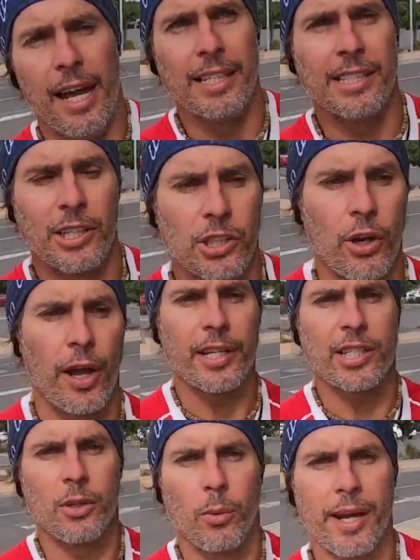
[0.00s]
a
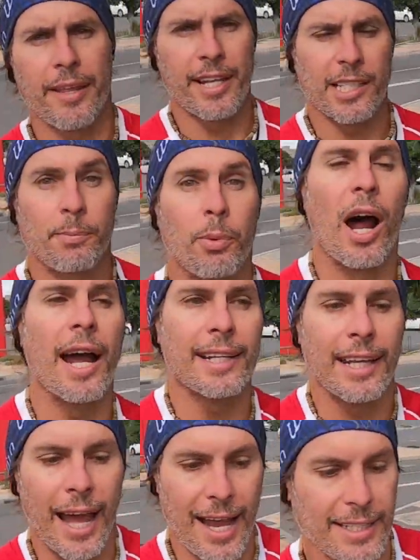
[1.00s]
situation where there's
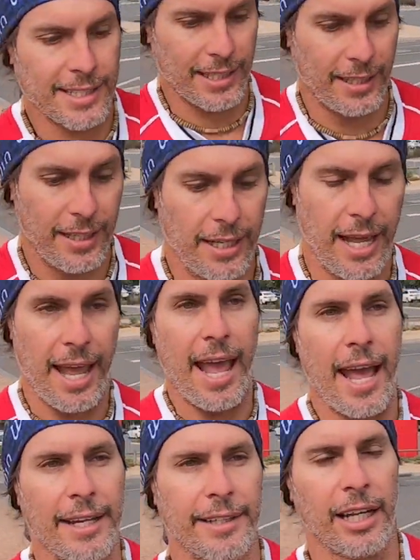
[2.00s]
bright light
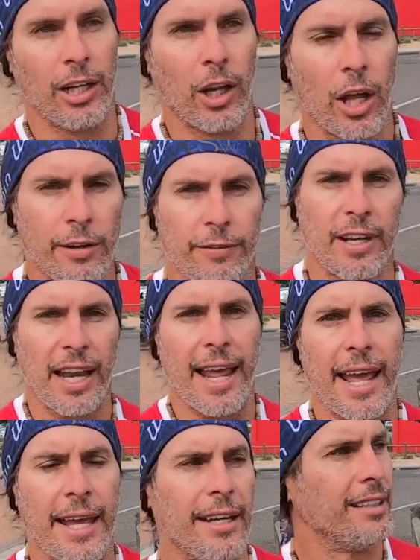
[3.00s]
and a lot of
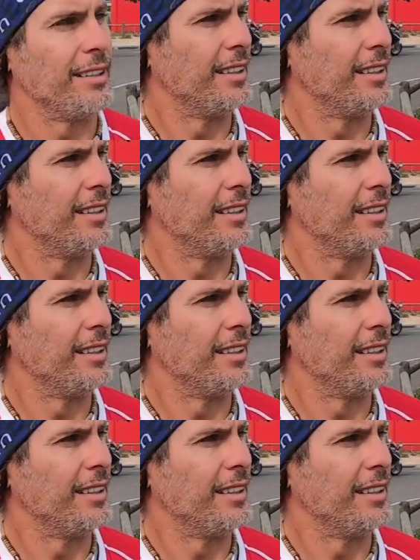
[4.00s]
glare,